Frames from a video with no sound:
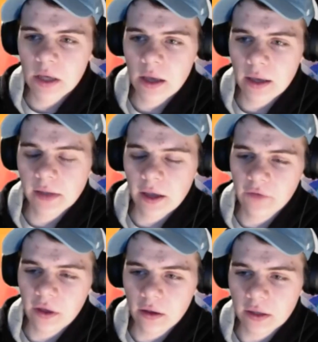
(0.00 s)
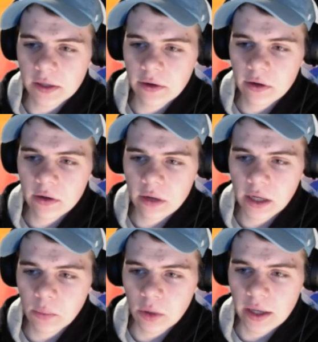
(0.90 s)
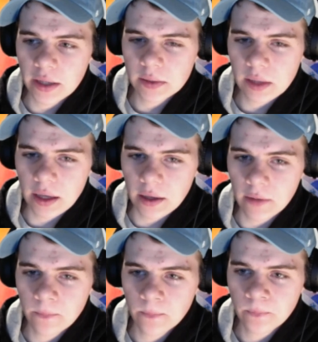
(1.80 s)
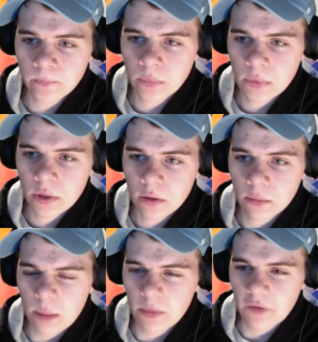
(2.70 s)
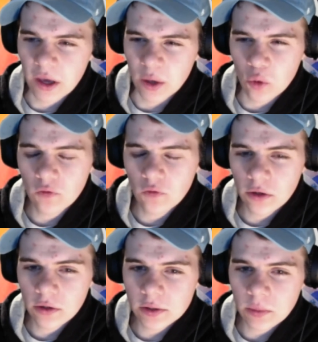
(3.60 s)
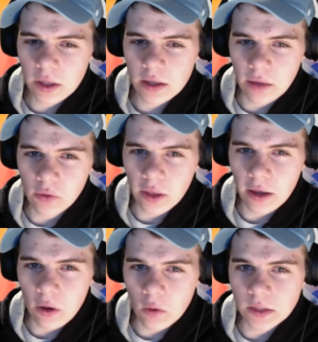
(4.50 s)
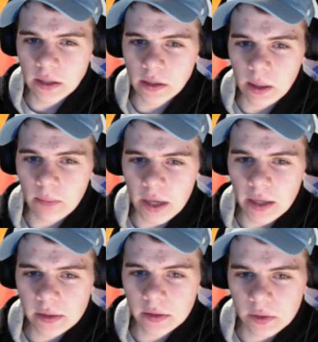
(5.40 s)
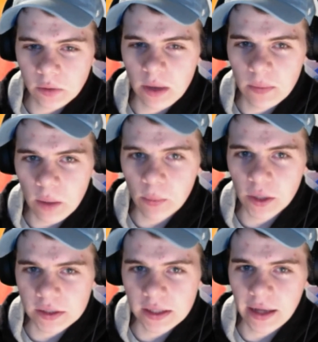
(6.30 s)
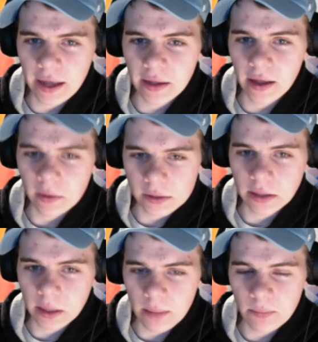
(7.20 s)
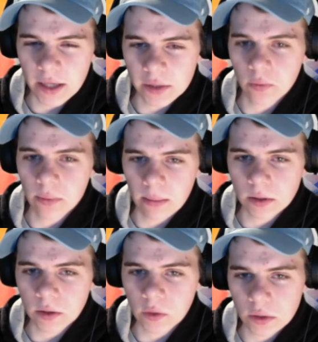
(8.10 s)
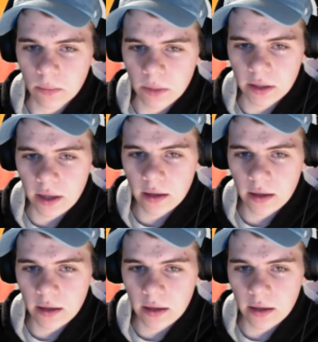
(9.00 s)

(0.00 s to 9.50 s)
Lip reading: is there any place like maybe Vancouver or something? I know they hosted an Olympics, so maybe a place that had held an Olympics would be able to do something like that.